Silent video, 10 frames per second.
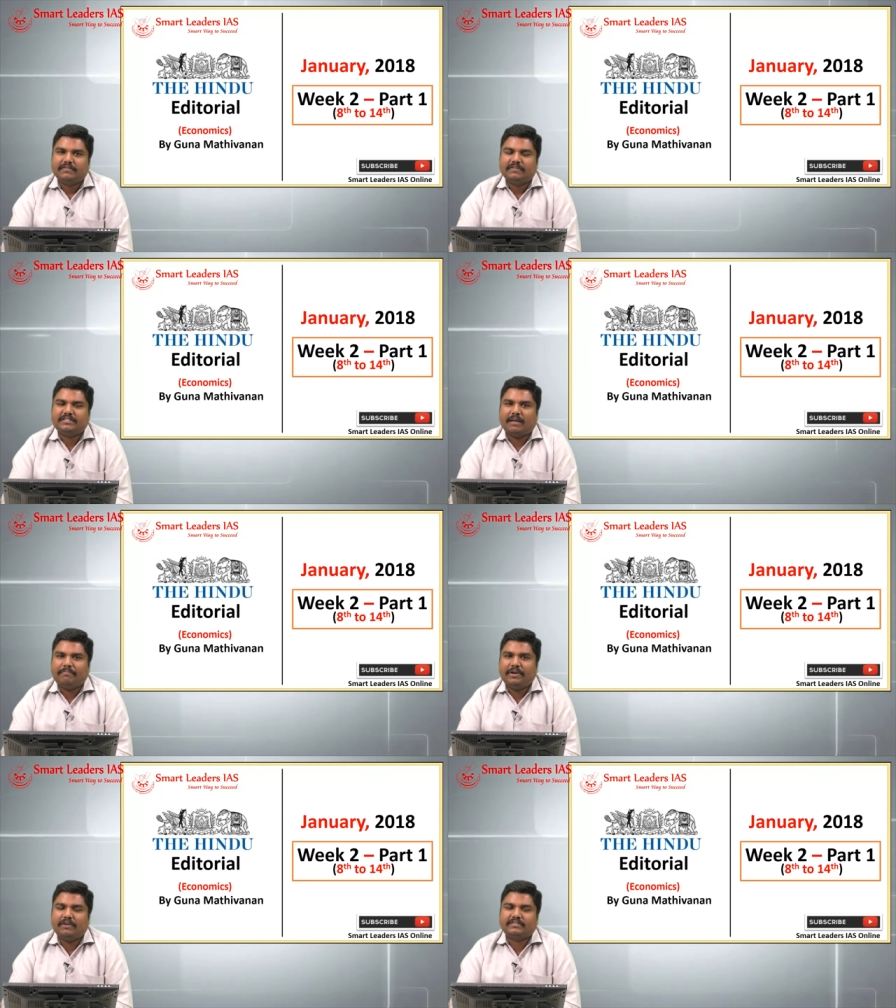which
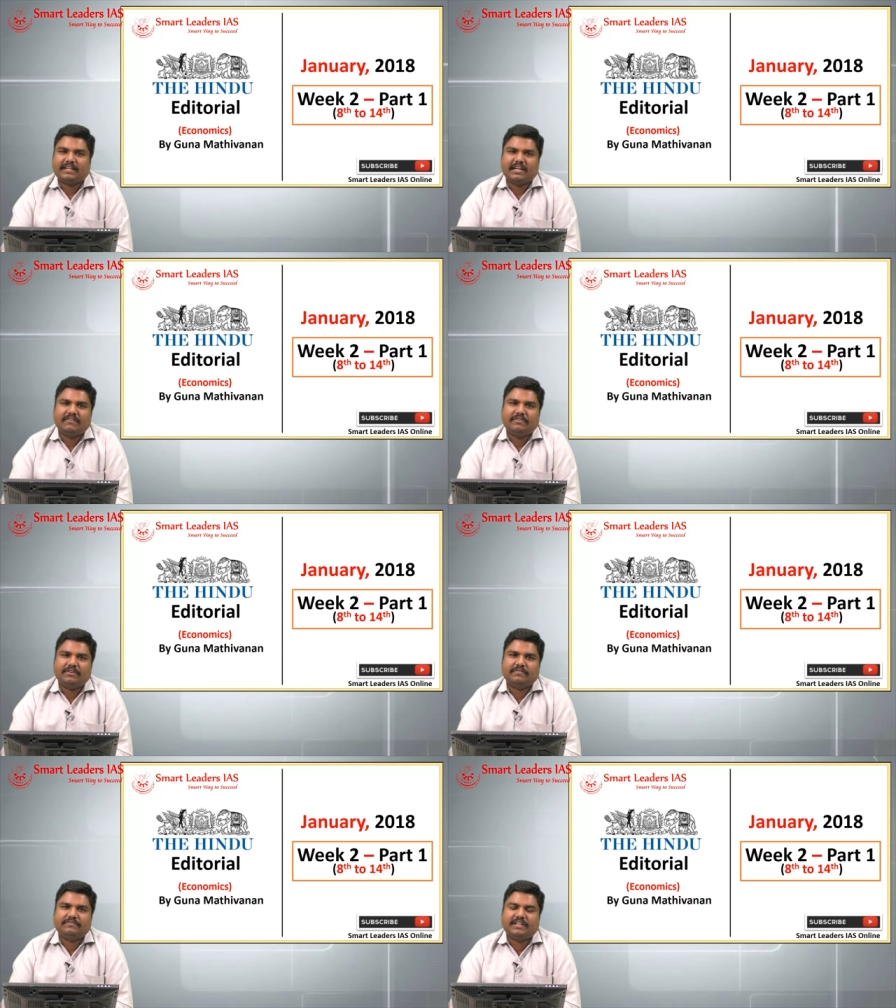appeared on second week
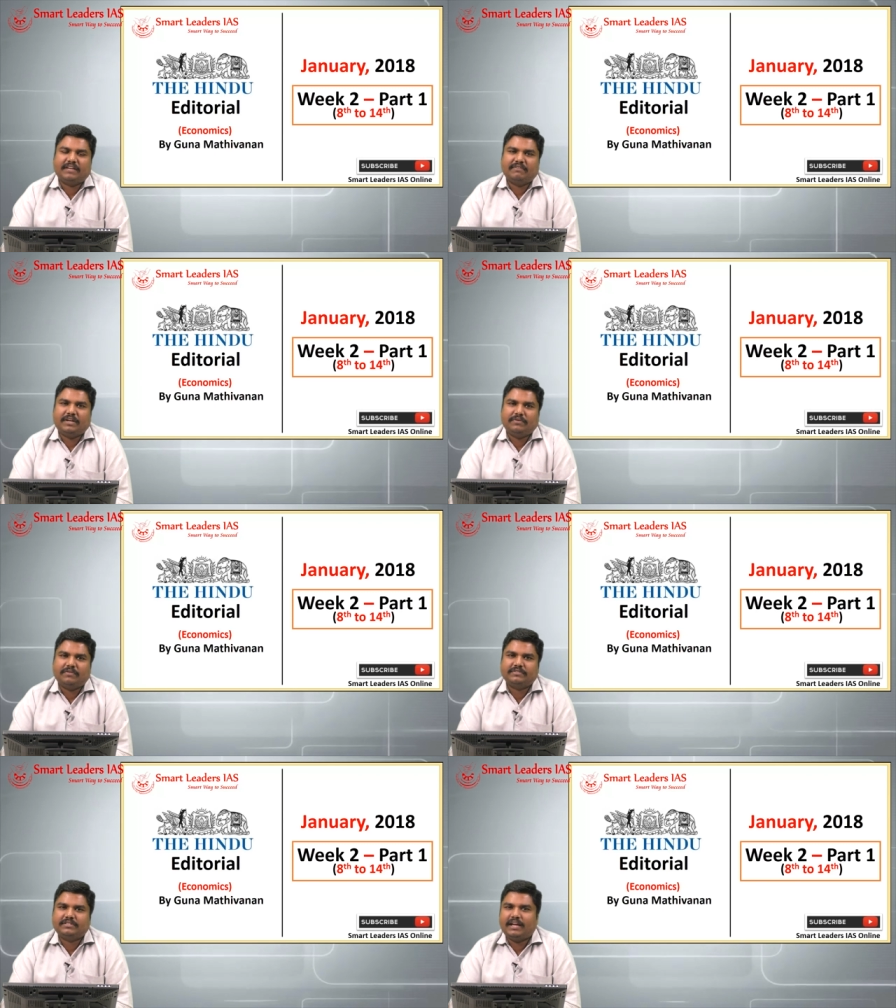of January
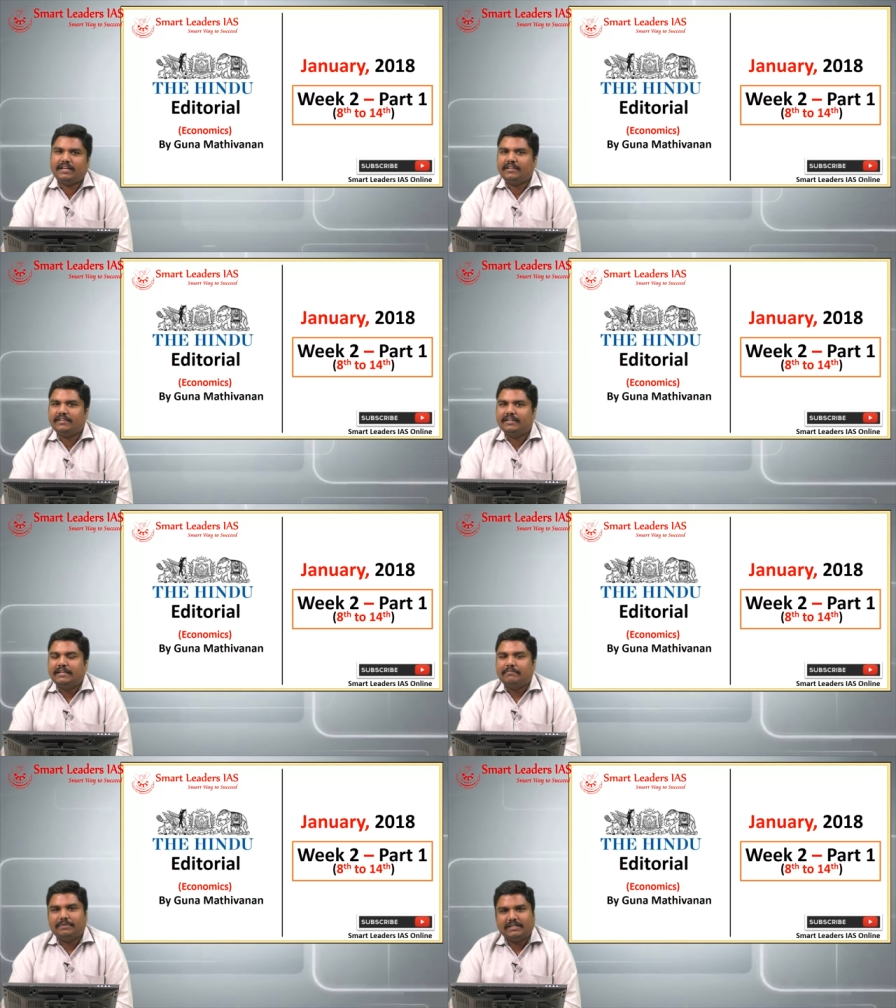2018
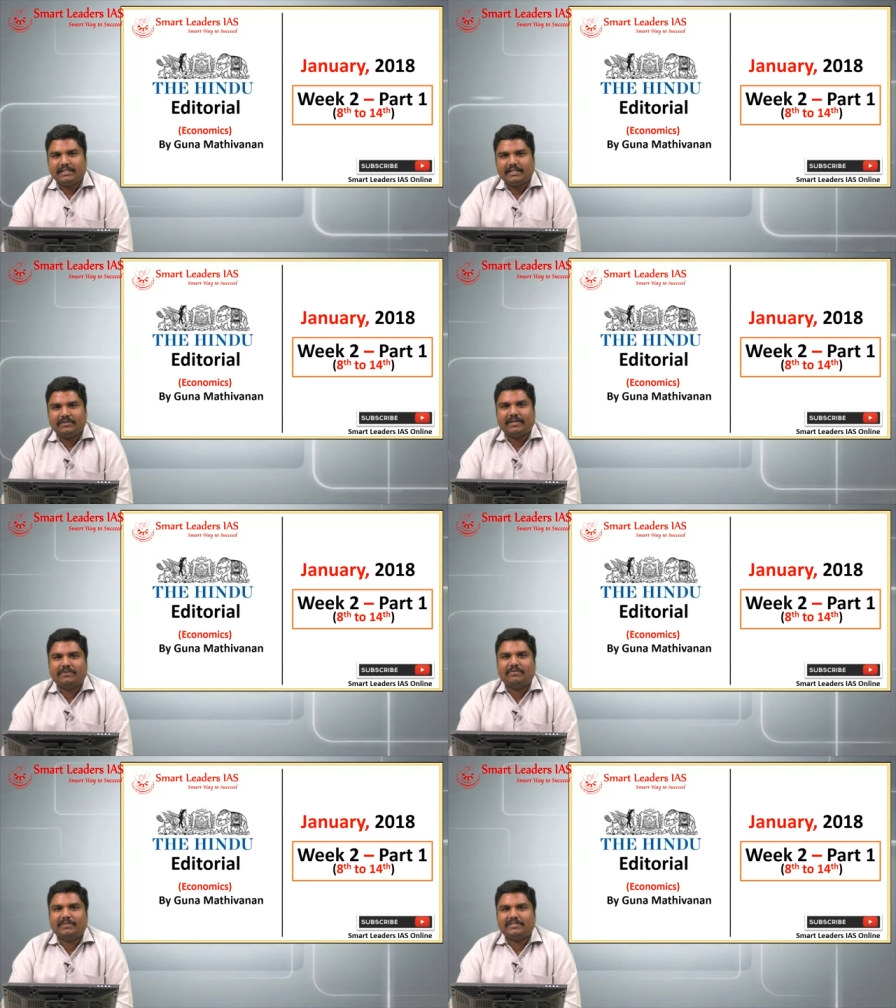pertaining to
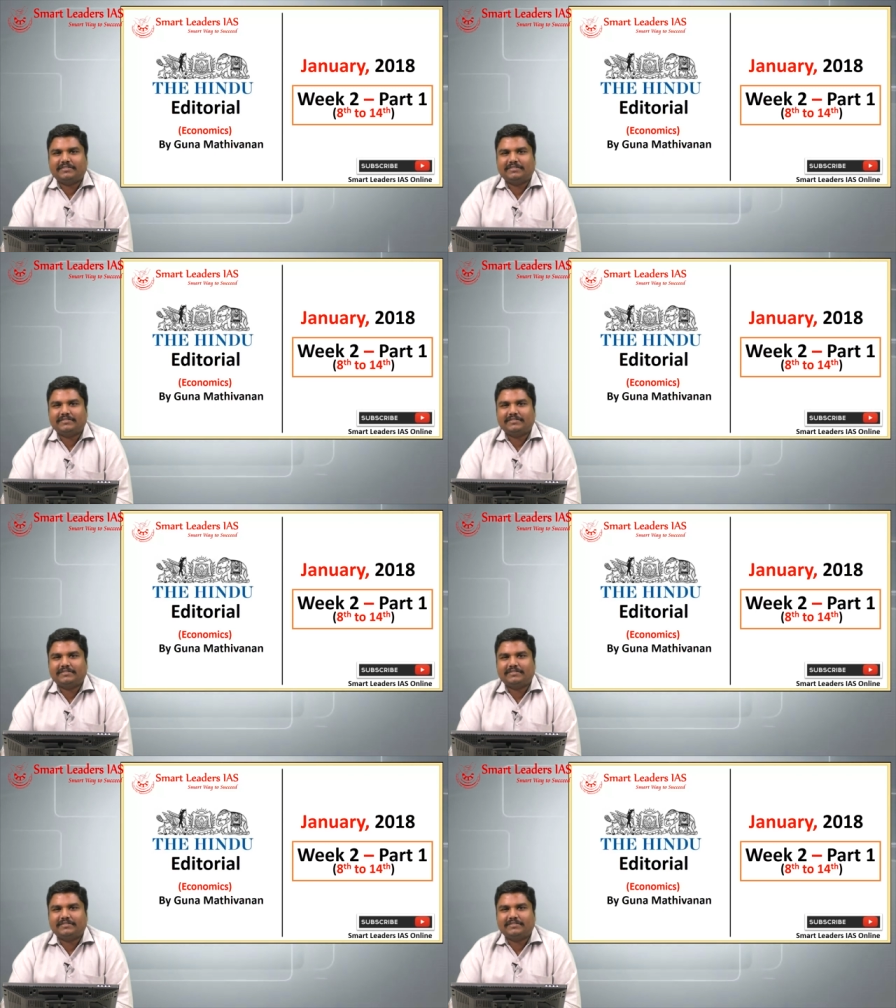economics.